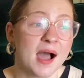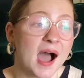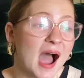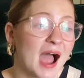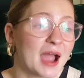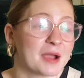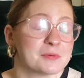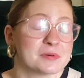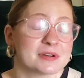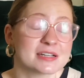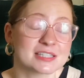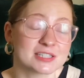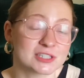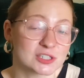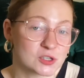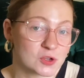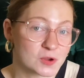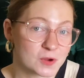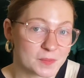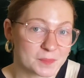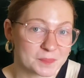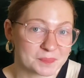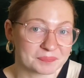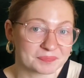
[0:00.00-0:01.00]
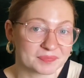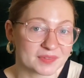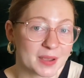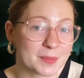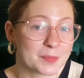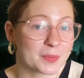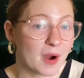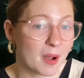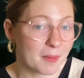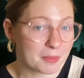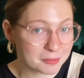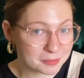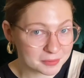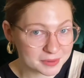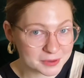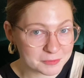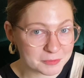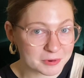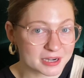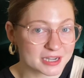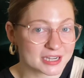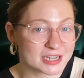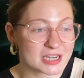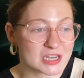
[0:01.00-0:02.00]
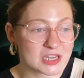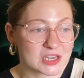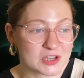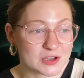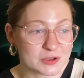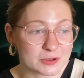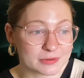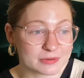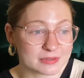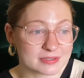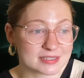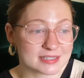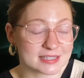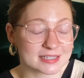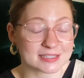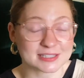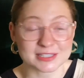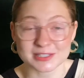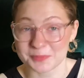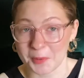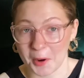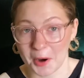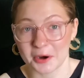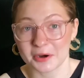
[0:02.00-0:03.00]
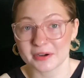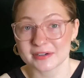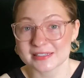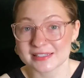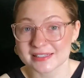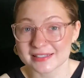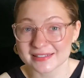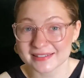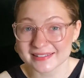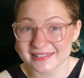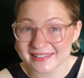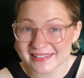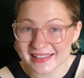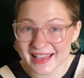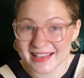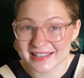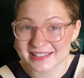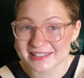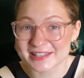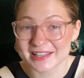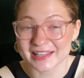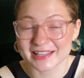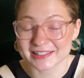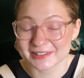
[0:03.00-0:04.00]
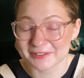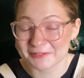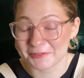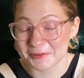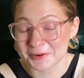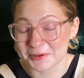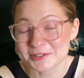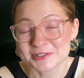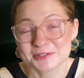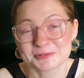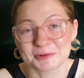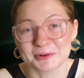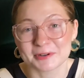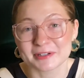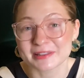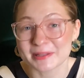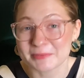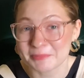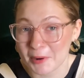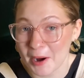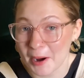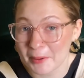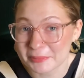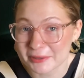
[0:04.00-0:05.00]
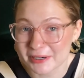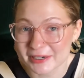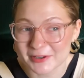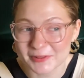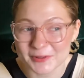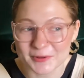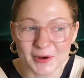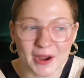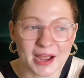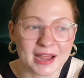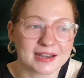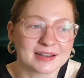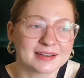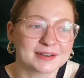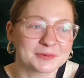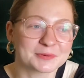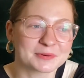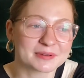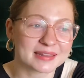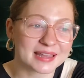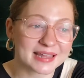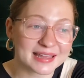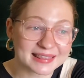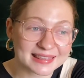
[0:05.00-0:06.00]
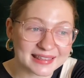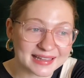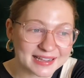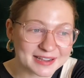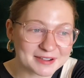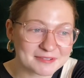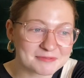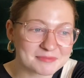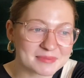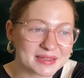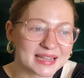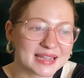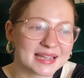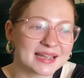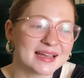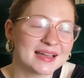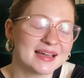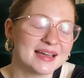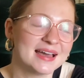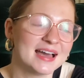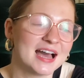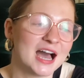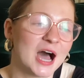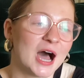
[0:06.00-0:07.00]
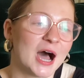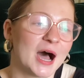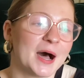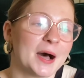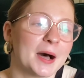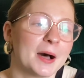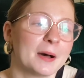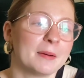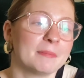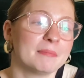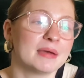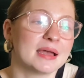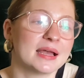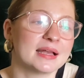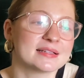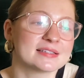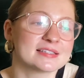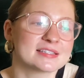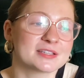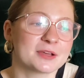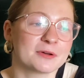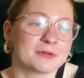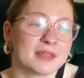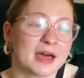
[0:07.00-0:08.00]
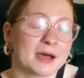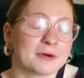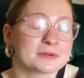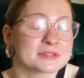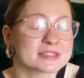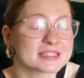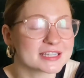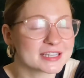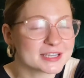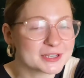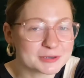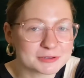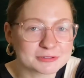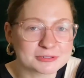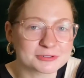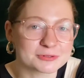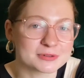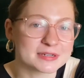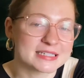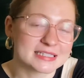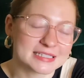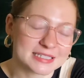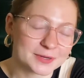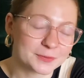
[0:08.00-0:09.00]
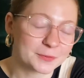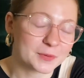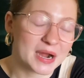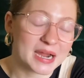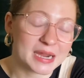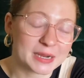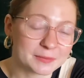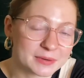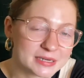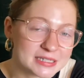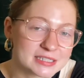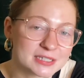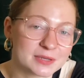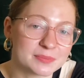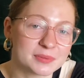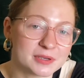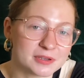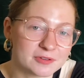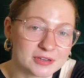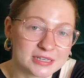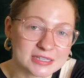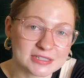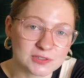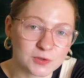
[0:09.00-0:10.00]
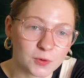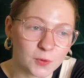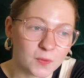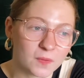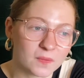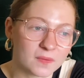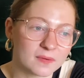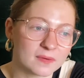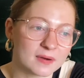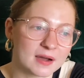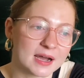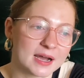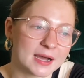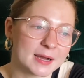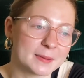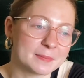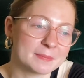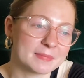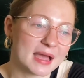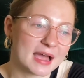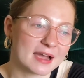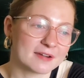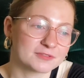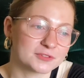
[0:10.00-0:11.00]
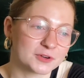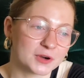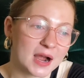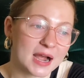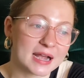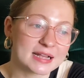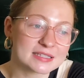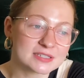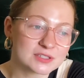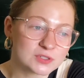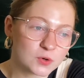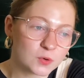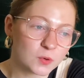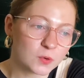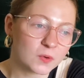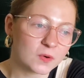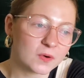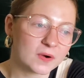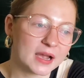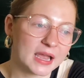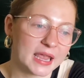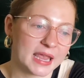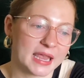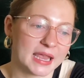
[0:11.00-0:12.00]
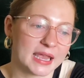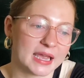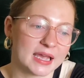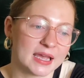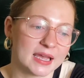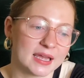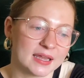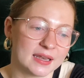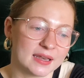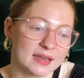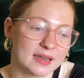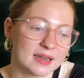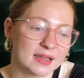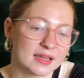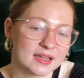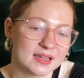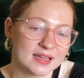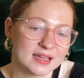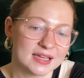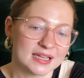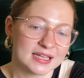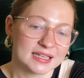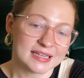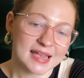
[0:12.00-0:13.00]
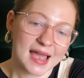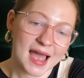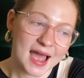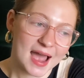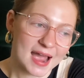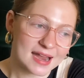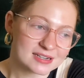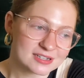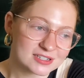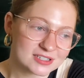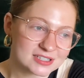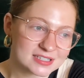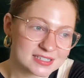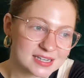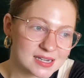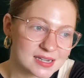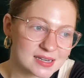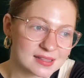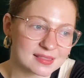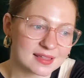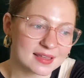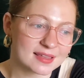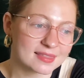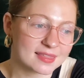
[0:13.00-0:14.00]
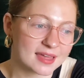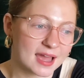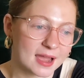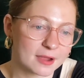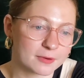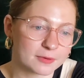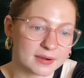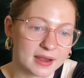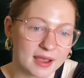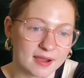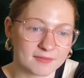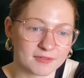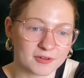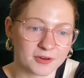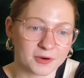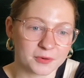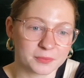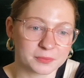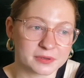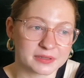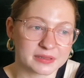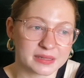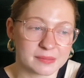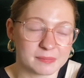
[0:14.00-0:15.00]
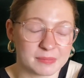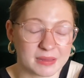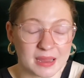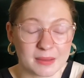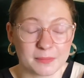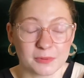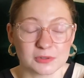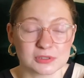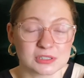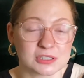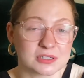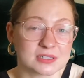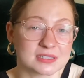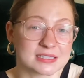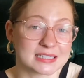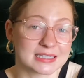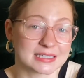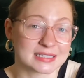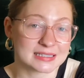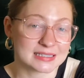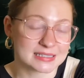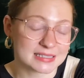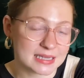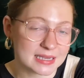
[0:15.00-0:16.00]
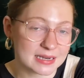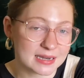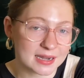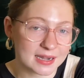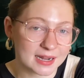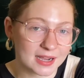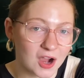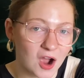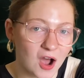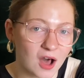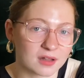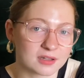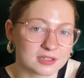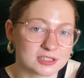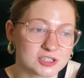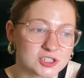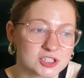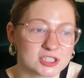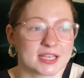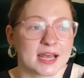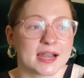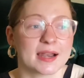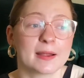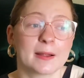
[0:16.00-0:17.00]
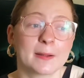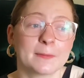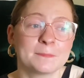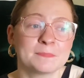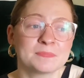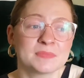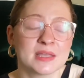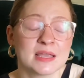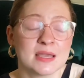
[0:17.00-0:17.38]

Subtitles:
I would assume probably wouldn't use smart as like the first word that popped into their head when they think of me. And so that was a huge reason why I went to beauty school after high school. And yeah, I just didn't think that I would ever really be able to succeed in a college setting.